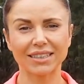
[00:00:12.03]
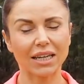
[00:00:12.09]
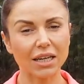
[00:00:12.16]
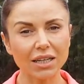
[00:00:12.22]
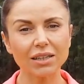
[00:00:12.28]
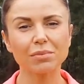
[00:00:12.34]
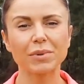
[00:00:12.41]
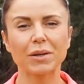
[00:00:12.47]
and
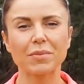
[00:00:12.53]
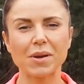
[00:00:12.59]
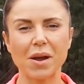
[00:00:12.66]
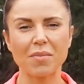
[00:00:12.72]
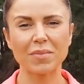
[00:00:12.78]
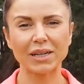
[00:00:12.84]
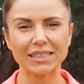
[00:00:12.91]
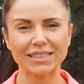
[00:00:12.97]
a little bit
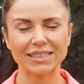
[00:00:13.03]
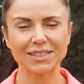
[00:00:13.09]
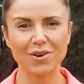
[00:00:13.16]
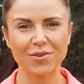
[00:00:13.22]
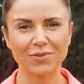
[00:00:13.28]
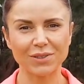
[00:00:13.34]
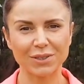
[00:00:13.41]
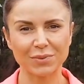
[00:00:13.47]
about
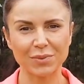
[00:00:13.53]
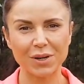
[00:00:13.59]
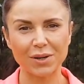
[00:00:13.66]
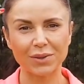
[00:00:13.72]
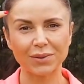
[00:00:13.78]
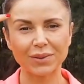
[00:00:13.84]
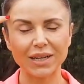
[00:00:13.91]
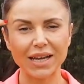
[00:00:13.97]
myself as
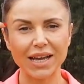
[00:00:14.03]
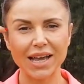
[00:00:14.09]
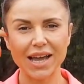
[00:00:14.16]
well.